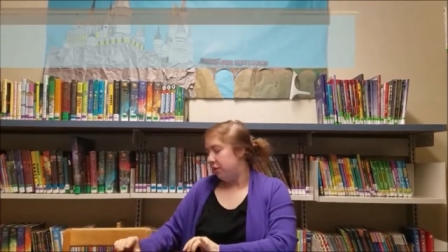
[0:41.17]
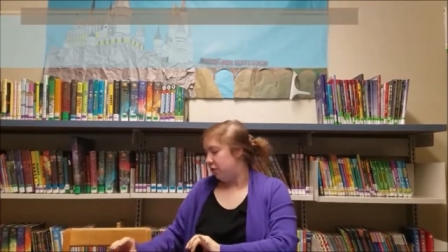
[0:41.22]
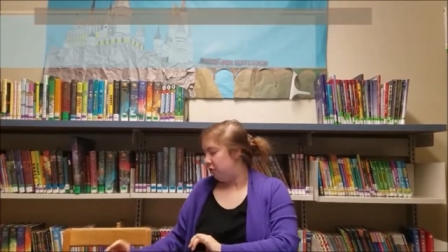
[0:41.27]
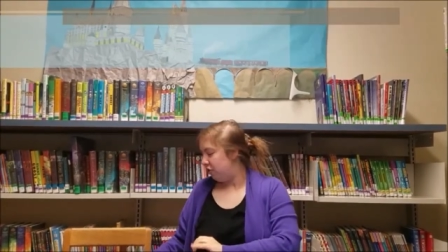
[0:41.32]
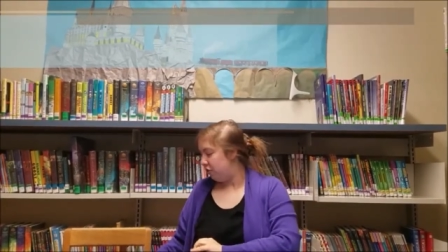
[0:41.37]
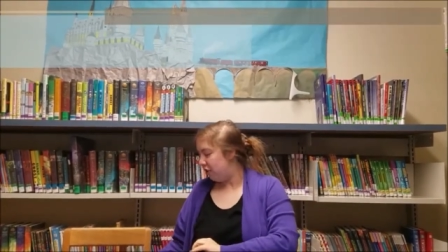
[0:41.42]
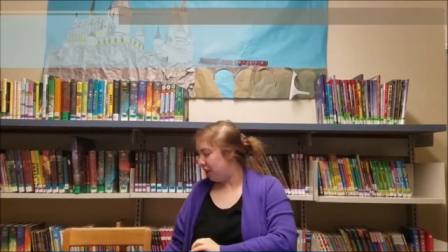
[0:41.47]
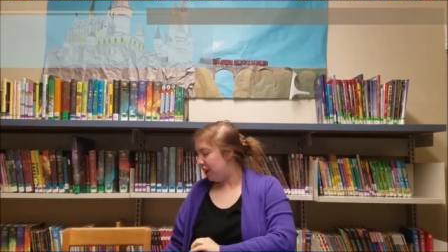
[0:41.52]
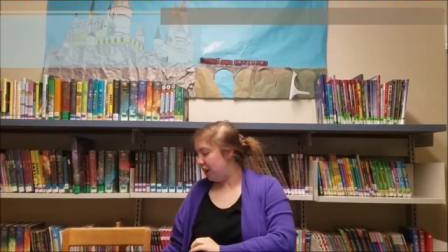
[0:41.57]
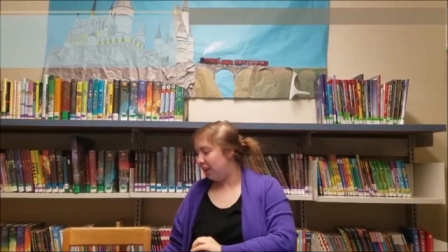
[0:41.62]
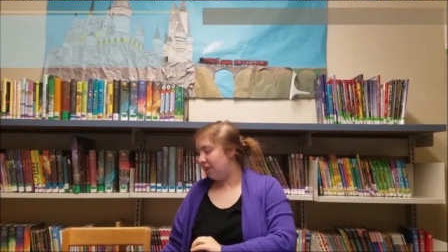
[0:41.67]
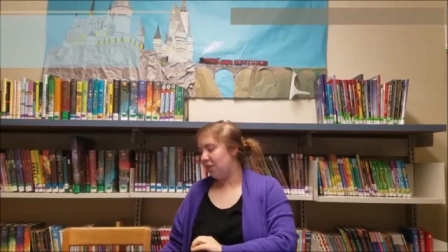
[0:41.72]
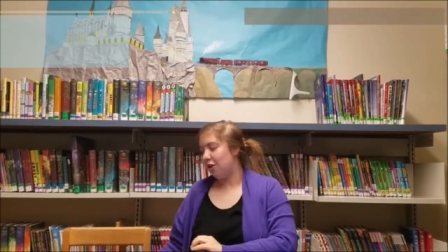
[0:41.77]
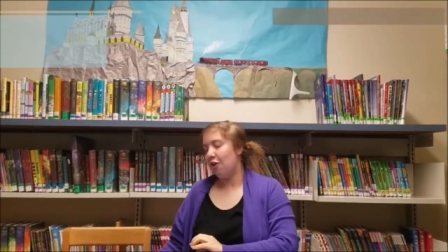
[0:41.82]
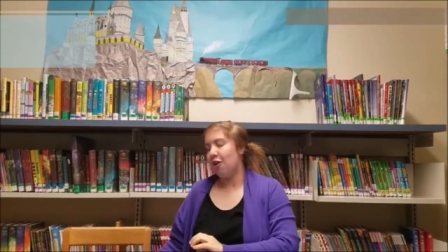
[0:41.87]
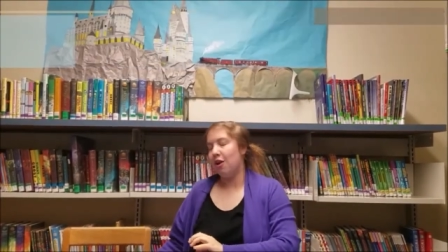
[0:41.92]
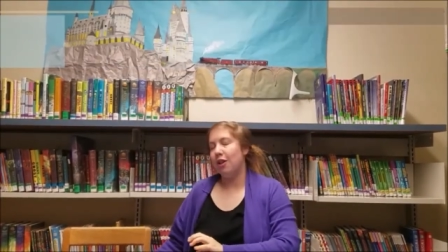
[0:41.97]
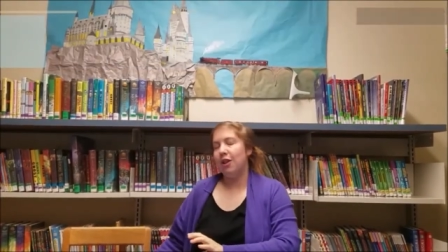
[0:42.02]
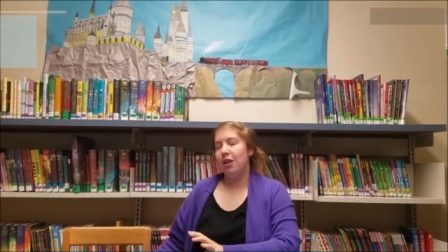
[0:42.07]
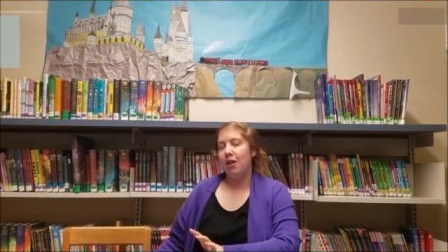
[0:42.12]
Genies are
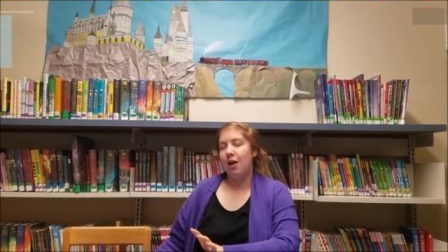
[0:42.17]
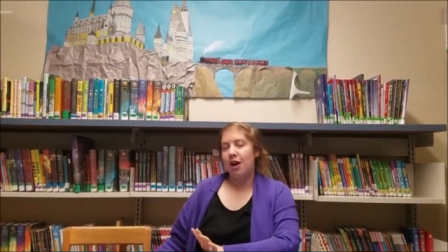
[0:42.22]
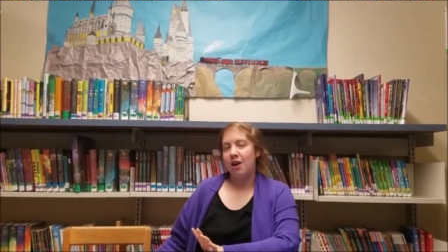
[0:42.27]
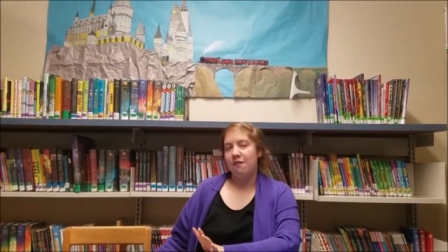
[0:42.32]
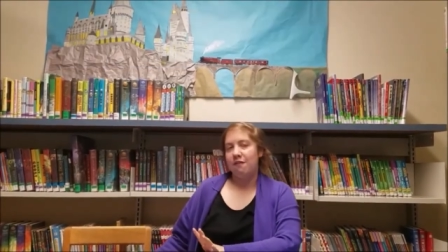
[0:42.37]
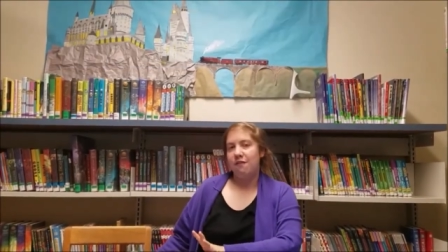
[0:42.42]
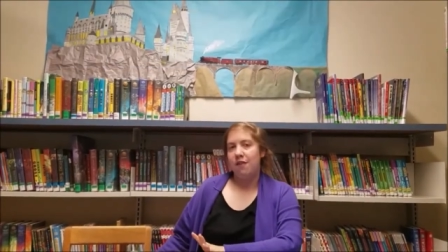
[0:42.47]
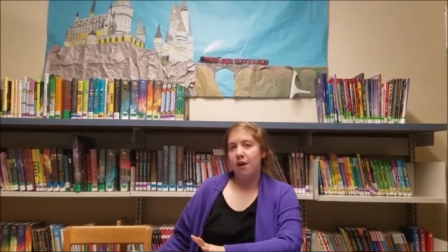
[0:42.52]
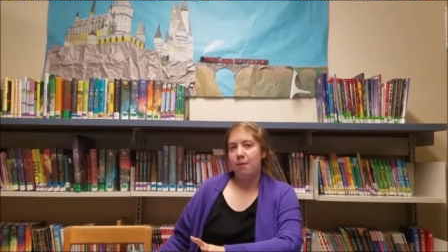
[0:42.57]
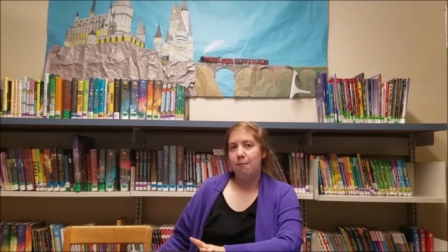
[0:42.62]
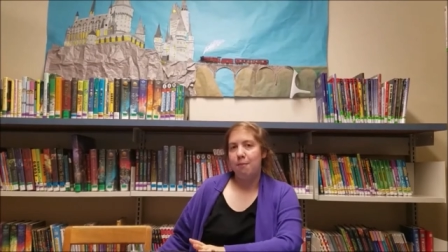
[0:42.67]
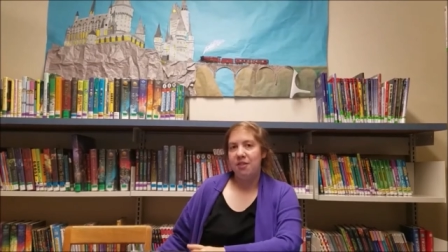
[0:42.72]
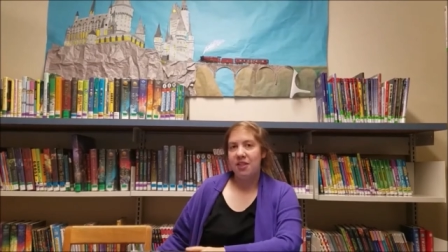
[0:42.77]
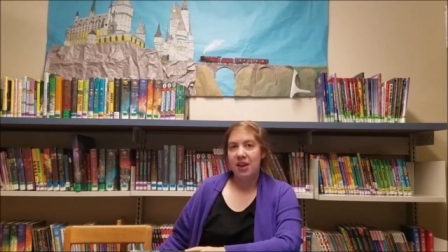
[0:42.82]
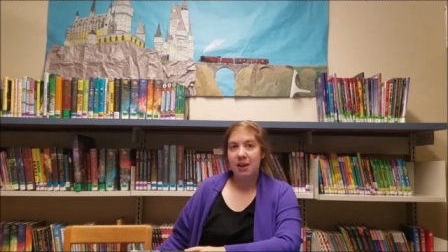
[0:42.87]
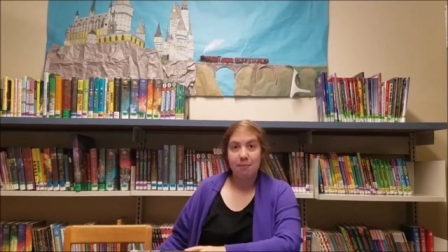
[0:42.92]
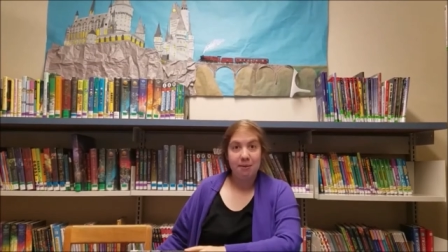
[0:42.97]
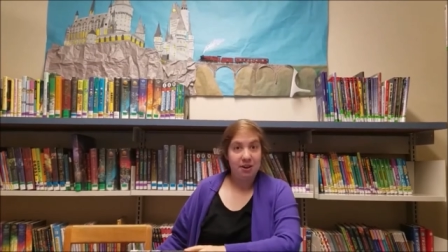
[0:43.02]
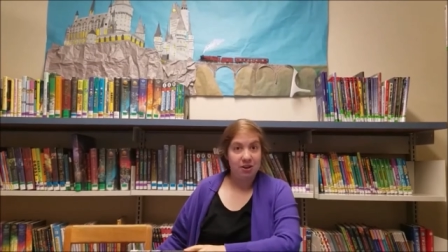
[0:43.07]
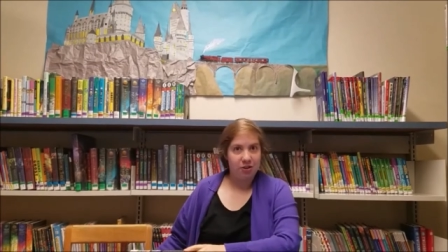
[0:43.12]
a lot of fun, but they can
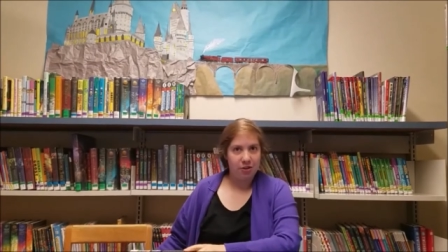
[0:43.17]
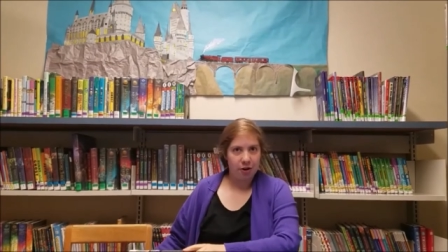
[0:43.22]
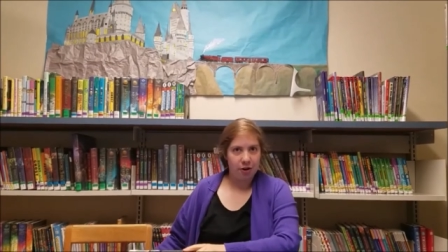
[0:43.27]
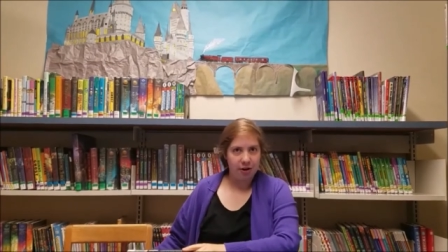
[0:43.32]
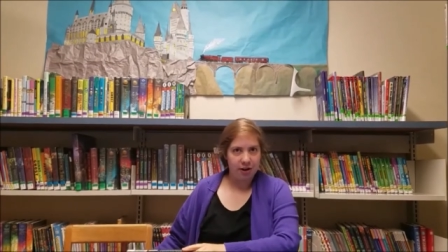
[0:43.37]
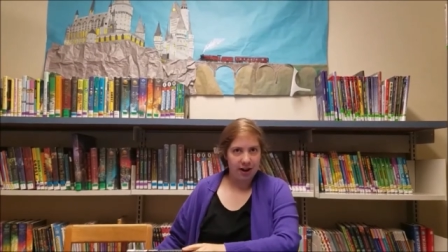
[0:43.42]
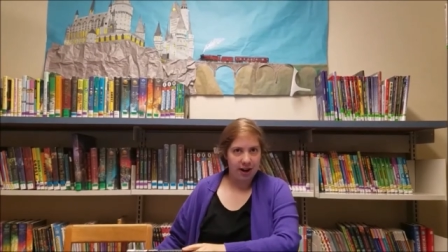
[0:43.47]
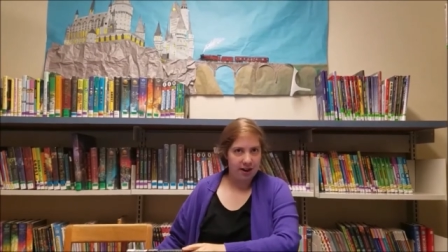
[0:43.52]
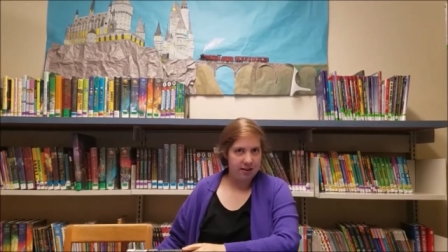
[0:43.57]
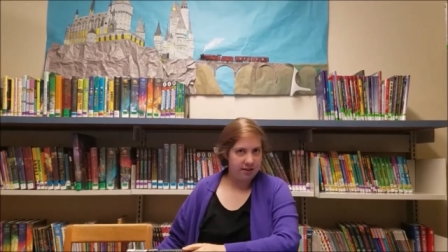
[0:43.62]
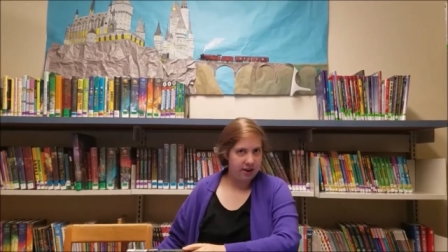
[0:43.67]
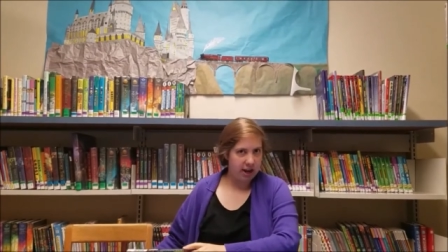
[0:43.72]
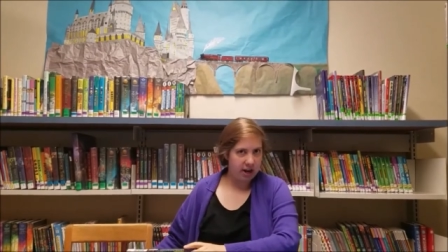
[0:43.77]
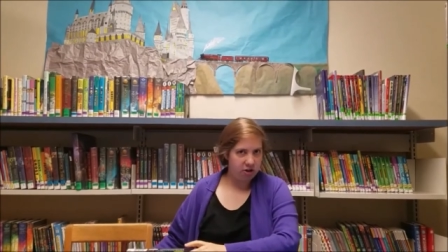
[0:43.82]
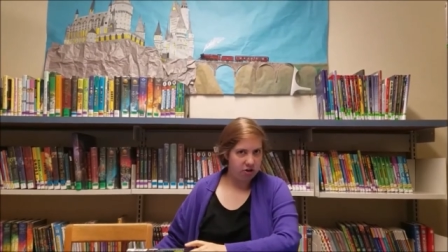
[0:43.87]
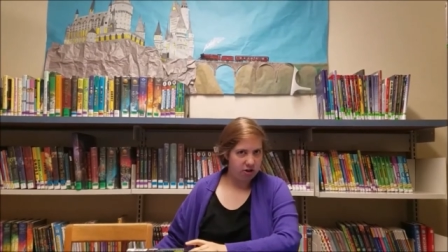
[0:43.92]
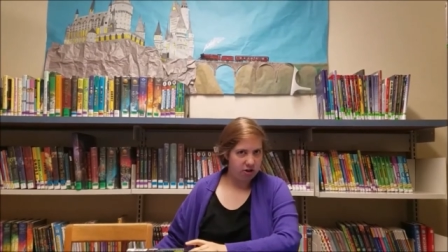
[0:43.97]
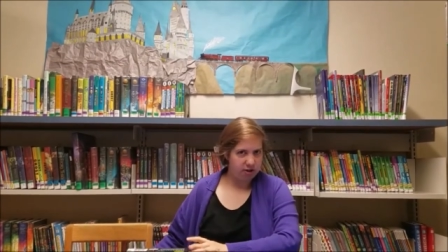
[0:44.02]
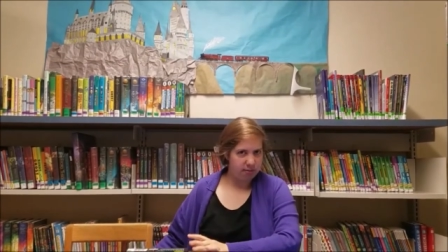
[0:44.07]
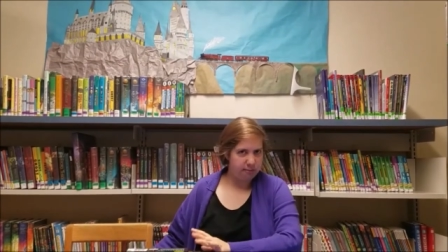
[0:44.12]
be dark and
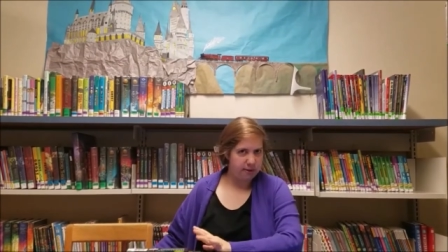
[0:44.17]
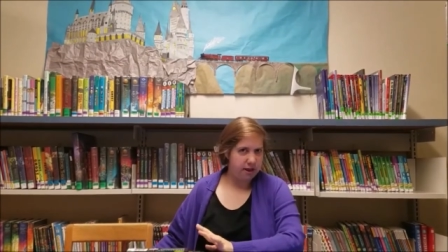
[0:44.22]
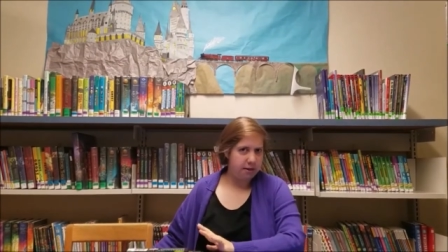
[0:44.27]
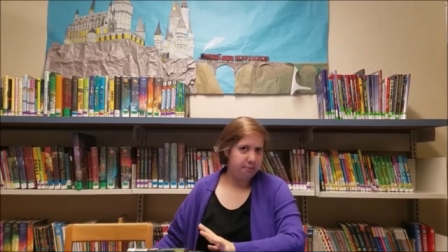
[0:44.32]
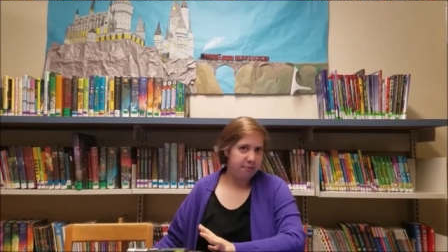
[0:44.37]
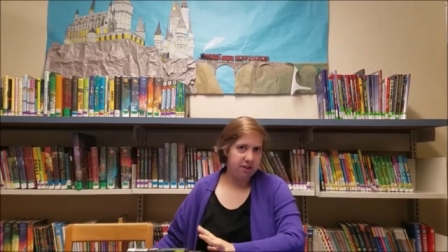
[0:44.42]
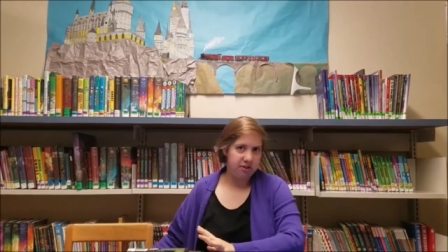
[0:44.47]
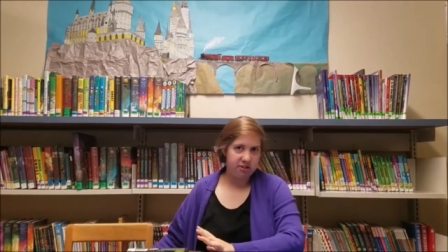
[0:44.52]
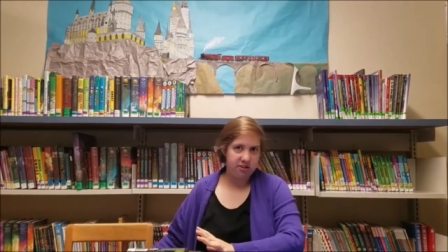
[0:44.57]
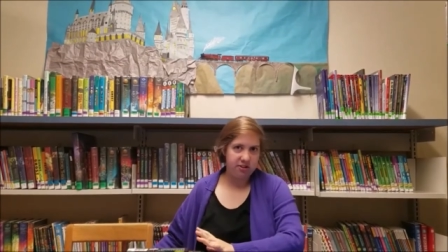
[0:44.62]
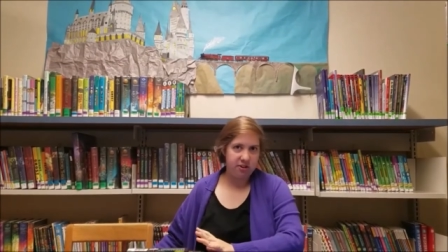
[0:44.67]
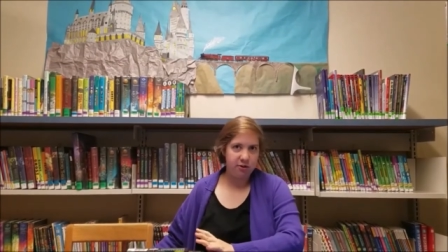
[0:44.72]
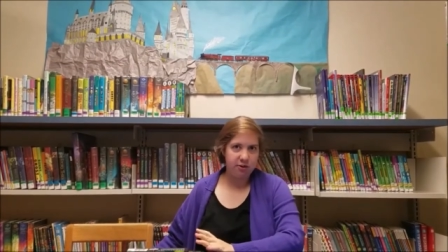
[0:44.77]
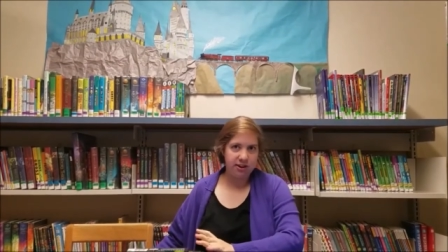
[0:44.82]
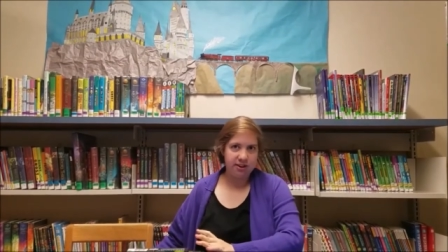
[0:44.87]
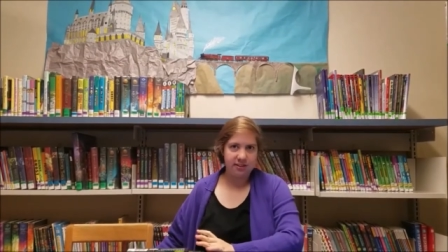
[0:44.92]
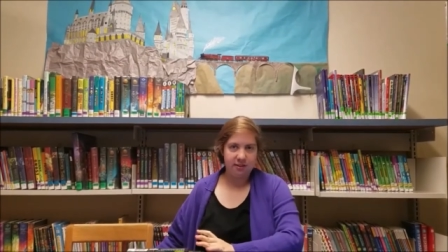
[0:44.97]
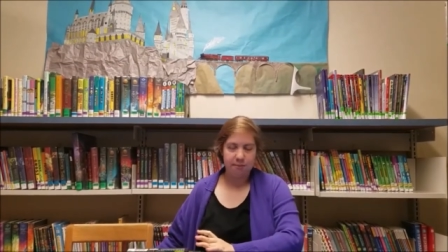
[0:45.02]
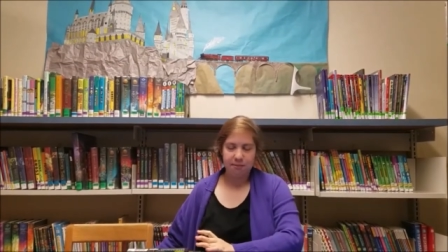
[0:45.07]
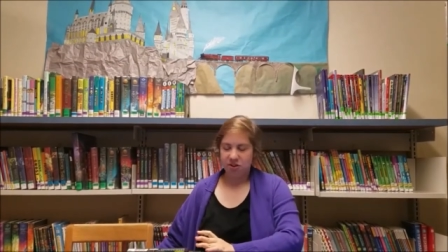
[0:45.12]
dangerous and
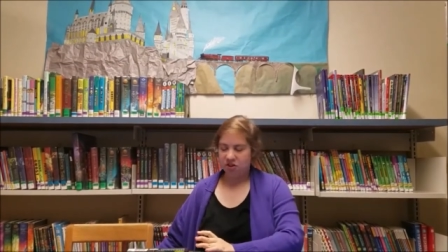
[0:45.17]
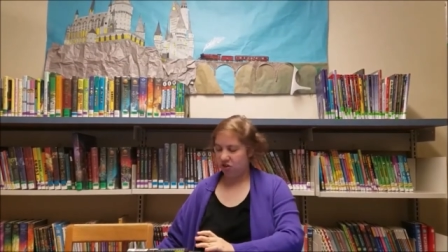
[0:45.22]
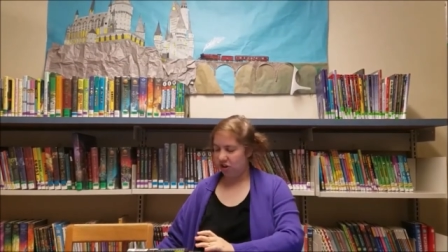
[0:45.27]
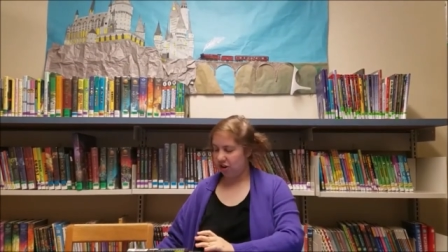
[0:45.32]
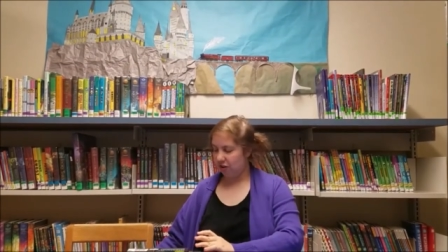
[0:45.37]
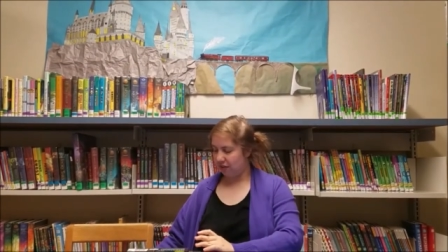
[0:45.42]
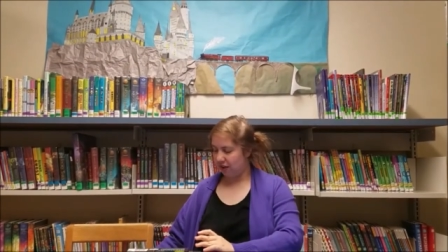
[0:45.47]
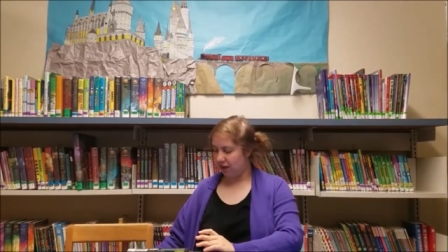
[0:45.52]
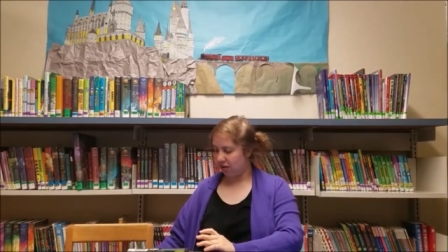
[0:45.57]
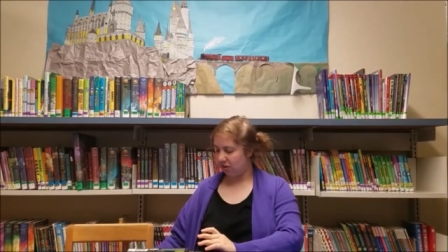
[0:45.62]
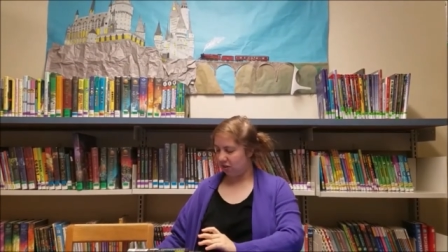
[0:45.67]
mysterious and mischievous.